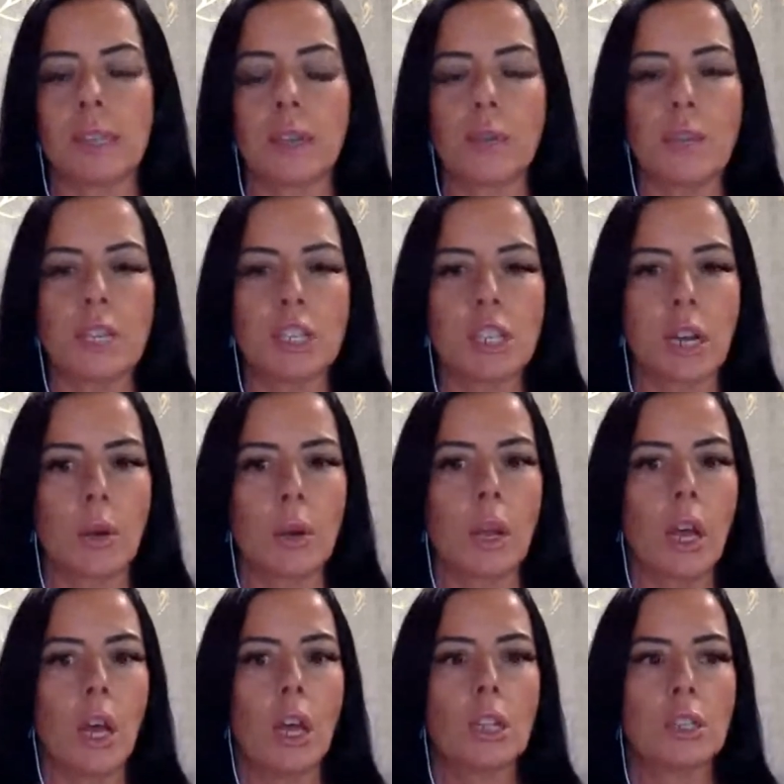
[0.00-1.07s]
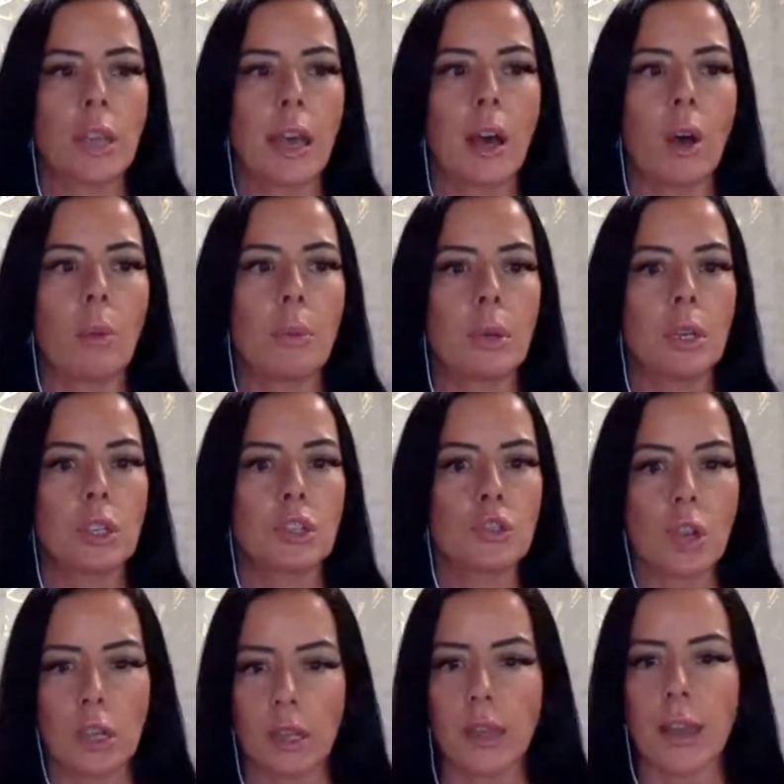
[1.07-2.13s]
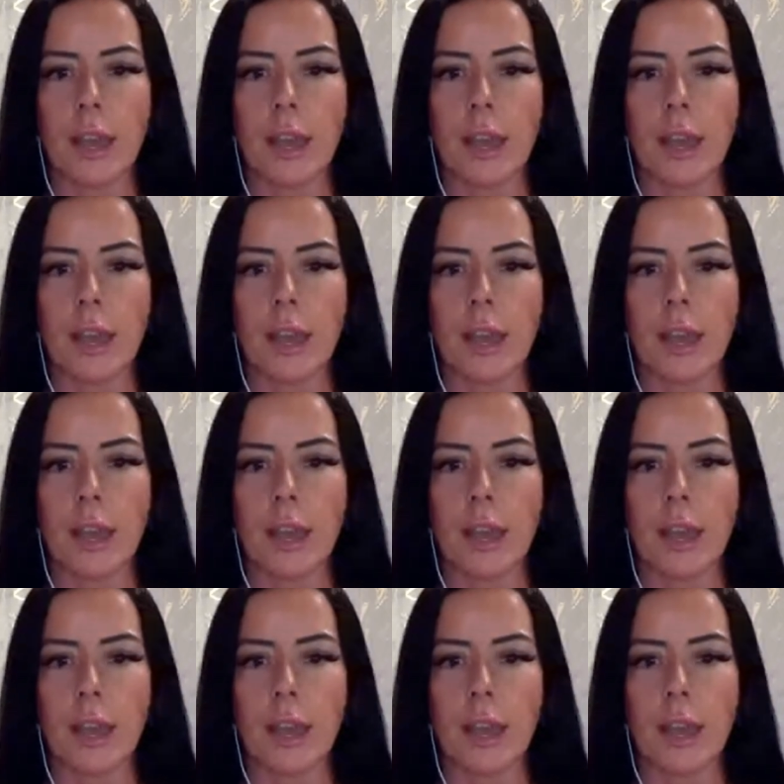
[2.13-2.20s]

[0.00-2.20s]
I reached out to help struggling